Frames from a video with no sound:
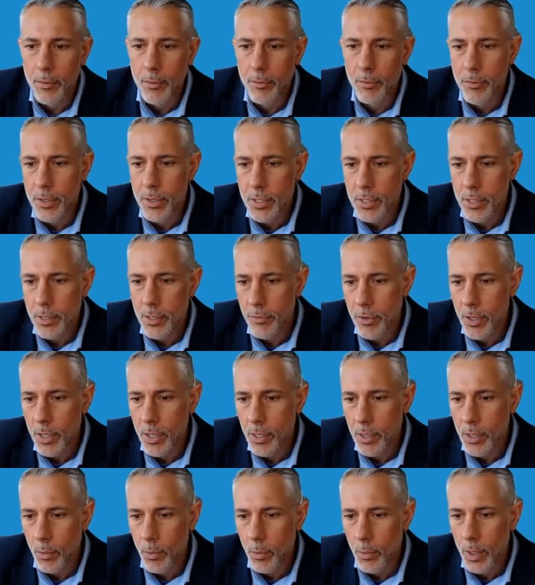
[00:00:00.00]

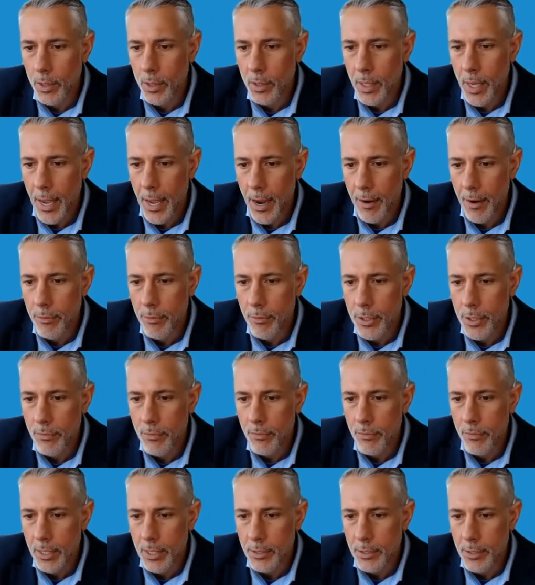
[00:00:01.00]
vis-a-vis what the average
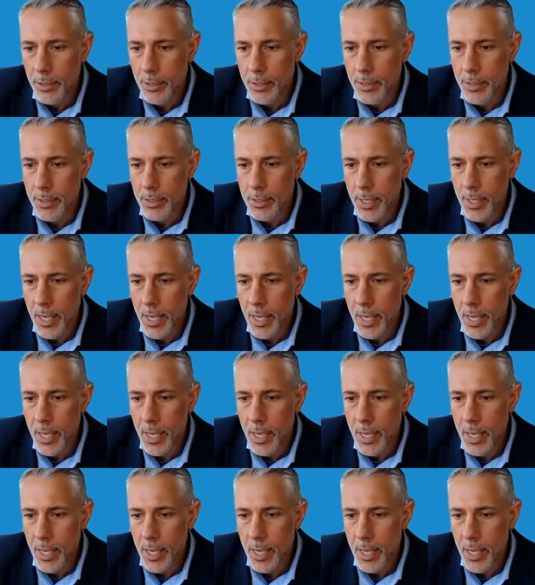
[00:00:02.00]
investor is